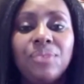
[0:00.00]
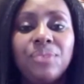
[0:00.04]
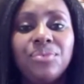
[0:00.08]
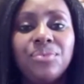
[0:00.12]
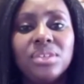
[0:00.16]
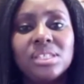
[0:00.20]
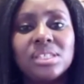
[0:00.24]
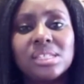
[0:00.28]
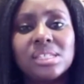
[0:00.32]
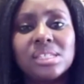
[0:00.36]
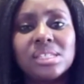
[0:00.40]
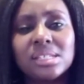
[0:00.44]

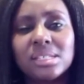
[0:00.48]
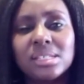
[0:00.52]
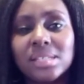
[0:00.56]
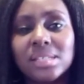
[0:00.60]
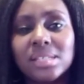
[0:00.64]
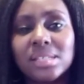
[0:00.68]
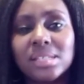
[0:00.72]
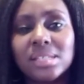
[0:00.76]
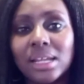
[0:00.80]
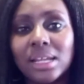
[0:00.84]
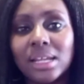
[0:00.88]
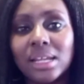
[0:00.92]
it's
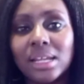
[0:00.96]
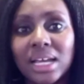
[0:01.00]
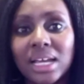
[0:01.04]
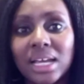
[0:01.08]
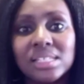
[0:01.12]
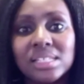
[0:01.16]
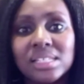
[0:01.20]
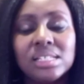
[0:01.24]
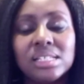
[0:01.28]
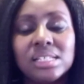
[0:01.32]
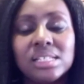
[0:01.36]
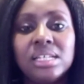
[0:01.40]

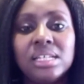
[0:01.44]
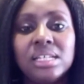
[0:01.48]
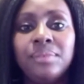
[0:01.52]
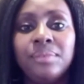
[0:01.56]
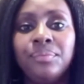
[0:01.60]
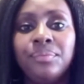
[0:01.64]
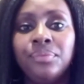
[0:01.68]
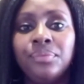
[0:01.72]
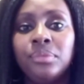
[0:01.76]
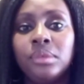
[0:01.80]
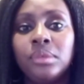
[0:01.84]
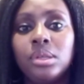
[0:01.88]
telecounseling,
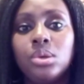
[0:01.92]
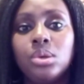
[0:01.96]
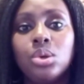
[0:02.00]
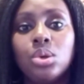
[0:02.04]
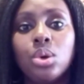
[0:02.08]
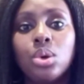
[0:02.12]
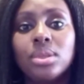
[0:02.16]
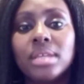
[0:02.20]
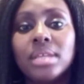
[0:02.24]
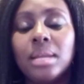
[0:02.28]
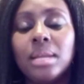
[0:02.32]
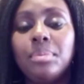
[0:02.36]

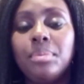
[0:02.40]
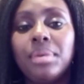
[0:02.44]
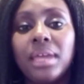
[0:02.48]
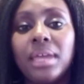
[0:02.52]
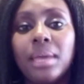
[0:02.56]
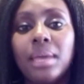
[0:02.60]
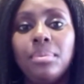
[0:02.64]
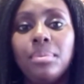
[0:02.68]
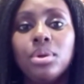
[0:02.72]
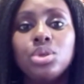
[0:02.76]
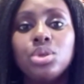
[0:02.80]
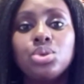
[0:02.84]
they'll
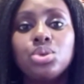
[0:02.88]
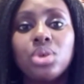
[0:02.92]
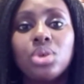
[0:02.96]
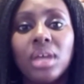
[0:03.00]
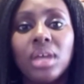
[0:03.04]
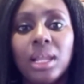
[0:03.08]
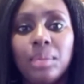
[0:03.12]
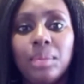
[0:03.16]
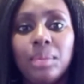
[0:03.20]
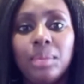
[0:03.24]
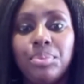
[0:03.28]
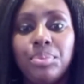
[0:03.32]
be able to
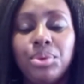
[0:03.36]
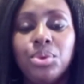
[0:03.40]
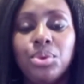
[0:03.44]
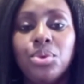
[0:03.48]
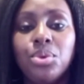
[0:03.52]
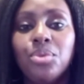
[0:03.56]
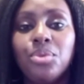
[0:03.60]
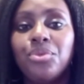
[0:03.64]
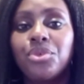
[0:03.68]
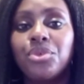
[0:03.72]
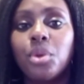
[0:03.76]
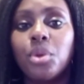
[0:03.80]
help
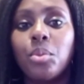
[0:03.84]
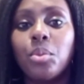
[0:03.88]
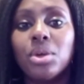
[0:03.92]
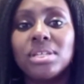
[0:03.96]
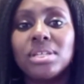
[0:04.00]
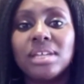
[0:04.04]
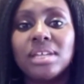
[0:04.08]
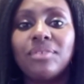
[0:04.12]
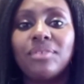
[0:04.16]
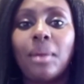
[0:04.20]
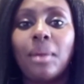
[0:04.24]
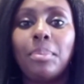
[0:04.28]
you from
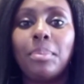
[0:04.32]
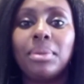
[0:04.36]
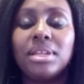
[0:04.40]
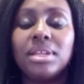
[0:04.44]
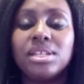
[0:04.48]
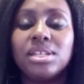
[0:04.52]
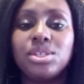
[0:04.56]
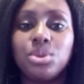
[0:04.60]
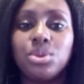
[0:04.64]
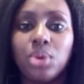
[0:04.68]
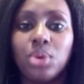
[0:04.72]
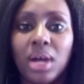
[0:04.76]
whatever
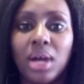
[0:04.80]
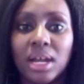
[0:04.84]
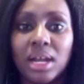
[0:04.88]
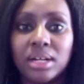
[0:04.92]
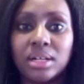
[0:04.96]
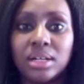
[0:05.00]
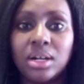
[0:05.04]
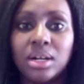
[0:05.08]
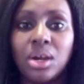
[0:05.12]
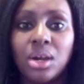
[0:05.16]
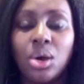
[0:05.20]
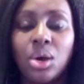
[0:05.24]
place you
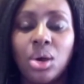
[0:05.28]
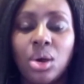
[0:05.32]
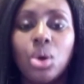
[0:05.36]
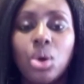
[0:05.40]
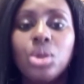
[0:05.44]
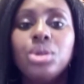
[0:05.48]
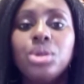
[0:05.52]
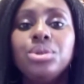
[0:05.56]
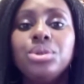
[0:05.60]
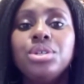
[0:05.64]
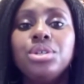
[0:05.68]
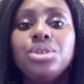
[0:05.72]
are.
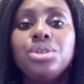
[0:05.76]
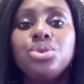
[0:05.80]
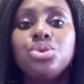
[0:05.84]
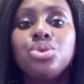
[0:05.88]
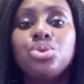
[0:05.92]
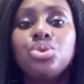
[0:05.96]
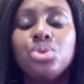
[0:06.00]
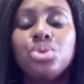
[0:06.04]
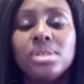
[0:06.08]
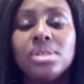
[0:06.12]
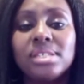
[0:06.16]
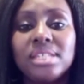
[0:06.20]
All you need
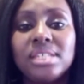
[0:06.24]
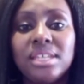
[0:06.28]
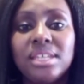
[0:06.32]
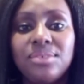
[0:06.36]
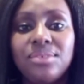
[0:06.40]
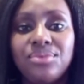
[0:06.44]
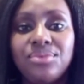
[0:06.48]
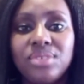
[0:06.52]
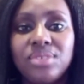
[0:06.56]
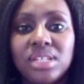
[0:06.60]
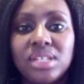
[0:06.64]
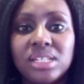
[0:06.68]
to do is
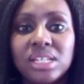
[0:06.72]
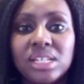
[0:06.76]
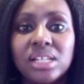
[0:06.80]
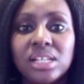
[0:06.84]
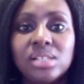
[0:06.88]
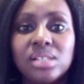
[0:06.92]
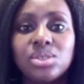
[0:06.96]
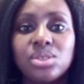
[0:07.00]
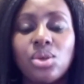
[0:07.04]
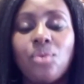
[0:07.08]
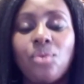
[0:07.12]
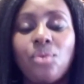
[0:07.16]
give
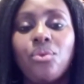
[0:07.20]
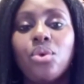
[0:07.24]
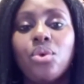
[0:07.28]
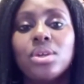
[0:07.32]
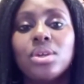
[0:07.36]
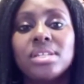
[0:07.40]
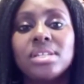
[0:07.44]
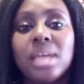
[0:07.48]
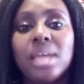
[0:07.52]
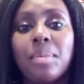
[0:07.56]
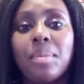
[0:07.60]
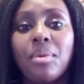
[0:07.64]
details of
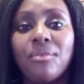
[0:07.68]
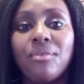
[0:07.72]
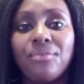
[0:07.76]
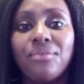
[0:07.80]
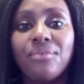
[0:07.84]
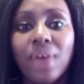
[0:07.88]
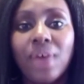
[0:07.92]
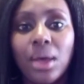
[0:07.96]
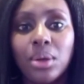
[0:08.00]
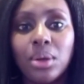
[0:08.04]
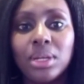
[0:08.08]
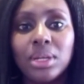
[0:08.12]
what type
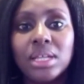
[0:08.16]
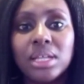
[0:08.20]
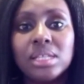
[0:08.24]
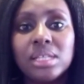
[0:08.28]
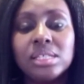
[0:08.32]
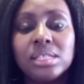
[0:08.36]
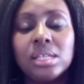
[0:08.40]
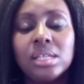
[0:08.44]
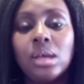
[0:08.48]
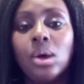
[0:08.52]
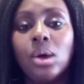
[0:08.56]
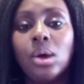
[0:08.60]
of
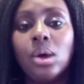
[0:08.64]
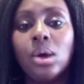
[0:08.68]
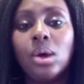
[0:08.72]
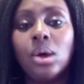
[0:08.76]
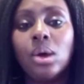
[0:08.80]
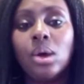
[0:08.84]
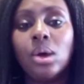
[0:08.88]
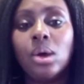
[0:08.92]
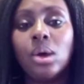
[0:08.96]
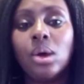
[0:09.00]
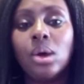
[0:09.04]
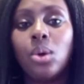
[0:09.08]
violence,
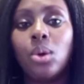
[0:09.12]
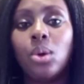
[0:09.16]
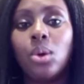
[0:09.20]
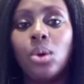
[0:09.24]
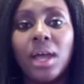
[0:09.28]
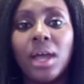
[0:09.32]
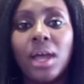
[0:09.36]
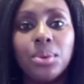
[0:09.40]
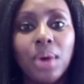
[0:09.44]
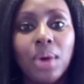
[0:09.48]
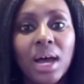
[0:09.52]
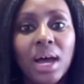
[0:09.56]
where you
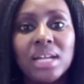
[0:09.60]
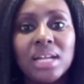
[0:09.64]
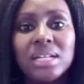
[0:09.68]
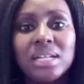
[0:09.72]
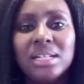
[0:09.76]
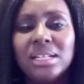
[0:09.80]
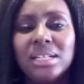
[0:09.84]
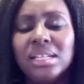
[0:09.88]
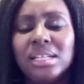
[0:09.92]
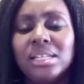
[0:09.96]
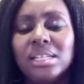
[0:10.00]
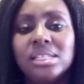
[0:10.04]
are.
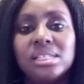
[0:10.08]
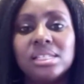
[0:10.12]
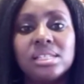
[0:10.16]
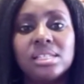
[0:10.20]
It's